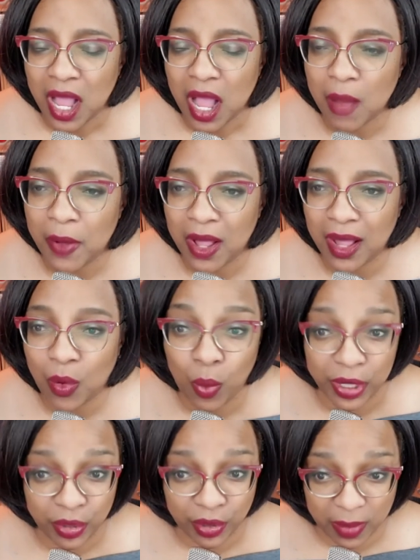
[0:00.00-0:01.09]
about
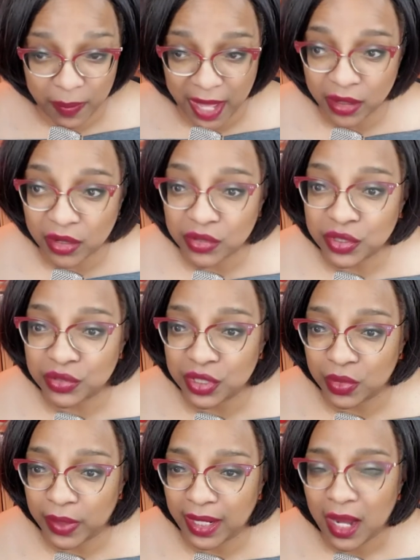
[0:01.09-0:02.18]
what your competitors are
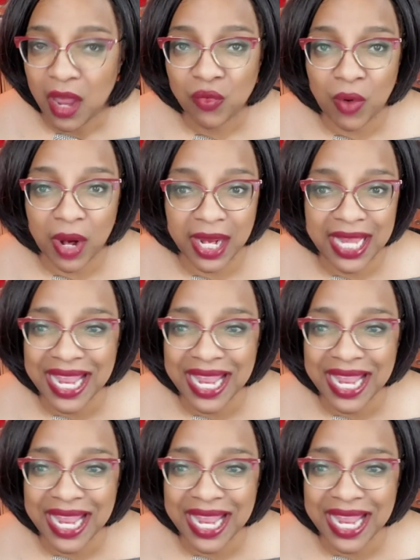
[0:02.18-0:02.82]
doing, right?